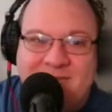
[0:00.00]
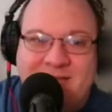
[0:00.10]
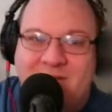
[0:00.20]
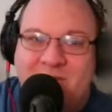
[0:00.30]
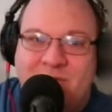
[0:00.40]

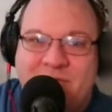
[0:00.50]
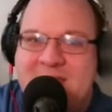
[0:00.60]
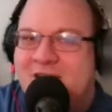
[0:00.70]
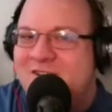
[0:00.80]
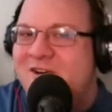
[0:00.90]
So
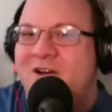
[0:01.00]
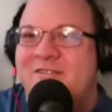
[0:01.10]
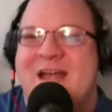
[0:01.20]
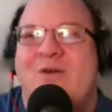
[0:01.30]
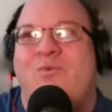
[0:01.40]
they could
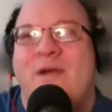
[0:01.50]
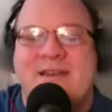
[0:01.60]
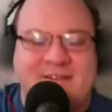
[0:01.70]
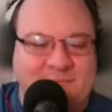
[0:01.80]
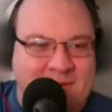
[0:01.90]
charge
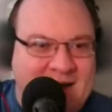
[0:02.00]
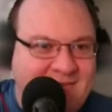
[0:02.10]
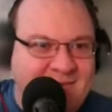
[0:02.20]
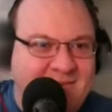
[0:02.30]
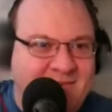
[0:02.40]
outrageous
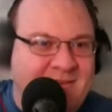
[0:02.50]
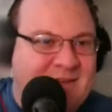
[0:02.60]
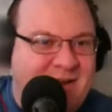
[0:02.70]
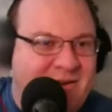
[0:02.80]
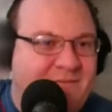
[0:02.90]
prices and
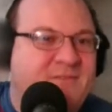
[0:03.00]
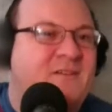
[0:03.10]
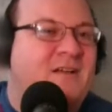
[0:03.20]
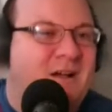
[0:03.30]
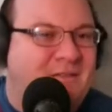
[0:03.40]
tariffs
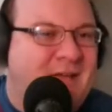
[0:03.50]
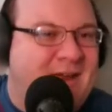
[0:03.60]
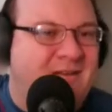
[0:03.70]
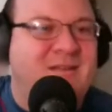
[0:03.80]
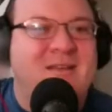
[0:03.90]
on
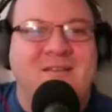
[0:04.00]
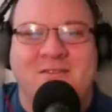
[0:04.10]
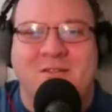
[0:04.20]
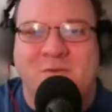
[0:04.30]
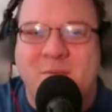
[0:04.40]
that.
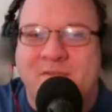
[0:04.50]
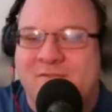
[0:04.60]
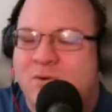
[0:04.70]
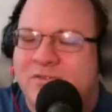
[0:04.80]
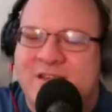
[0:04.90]
So the
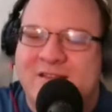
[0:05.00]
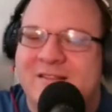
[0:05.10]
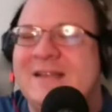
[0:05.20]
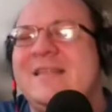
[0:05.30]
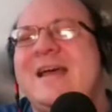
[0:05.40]
Romans, of course,
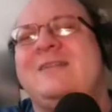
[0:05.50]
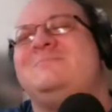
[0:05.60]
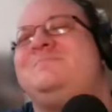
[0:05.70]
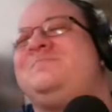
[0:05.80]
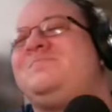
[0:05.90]
didn't like that
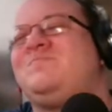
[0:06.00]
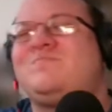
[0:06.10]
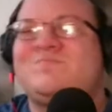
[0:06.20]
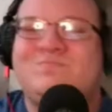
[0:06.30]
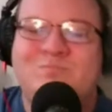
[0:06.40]

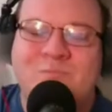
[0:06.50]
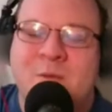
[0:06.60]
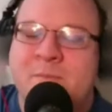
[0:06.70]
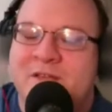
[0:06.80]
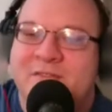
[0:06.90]

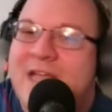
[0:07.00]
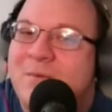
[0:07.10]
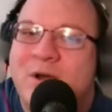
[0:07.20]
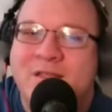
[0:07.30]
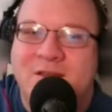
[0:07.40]
because
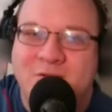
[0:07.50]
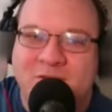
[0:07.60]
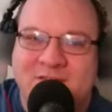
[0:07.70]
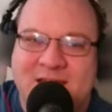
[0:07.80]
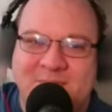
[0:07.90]
they wanted to do
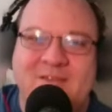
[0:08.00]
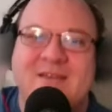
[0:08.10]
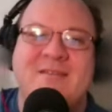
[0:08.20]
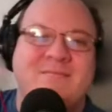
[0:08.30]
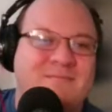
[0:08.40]
the same
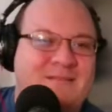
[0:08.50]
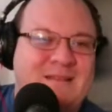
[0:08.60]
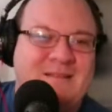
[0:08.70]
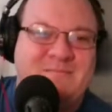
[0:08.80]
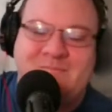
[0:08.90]
thing.
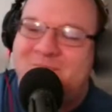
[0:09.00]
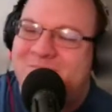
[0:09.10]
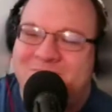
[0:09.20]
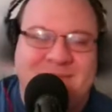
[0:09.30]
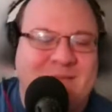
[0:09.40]

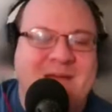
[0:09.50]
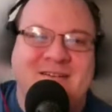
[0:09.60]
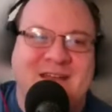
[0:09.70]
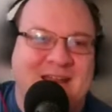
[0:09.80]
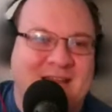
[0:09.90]

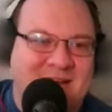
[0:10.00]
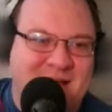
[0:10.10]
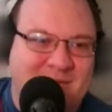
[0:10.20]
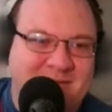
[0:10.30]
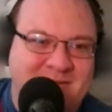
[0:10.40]
Imagine that
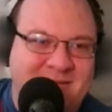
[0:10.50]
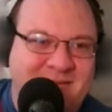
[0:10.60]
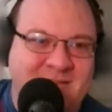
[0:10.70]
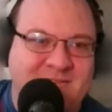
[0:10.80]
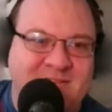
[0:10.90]
economics
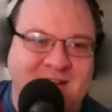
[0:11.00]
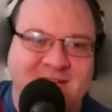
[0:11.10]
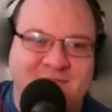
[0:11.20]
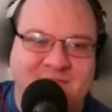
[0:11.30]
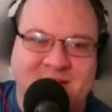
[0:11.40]
doesn't
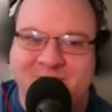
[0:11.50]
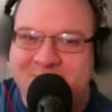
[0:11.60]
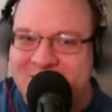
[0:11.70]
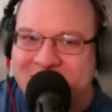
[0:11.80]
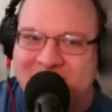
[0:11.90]
change over time.